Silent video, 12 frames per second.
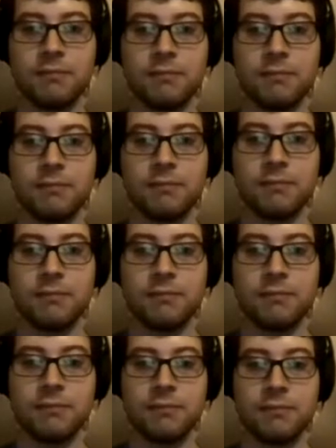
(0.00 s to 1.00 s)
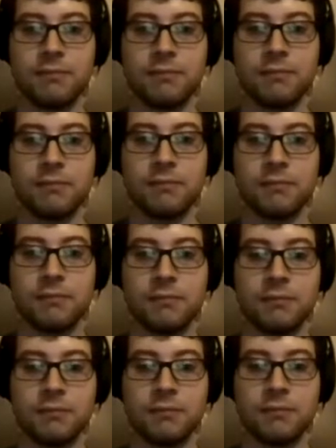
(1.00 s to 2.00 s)

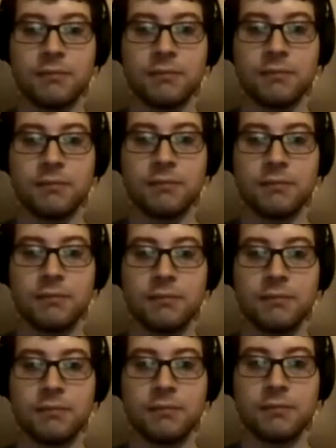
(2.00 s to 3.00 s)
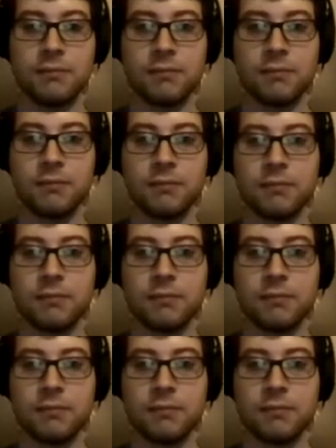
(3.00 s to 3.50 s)
The person shown says nothing.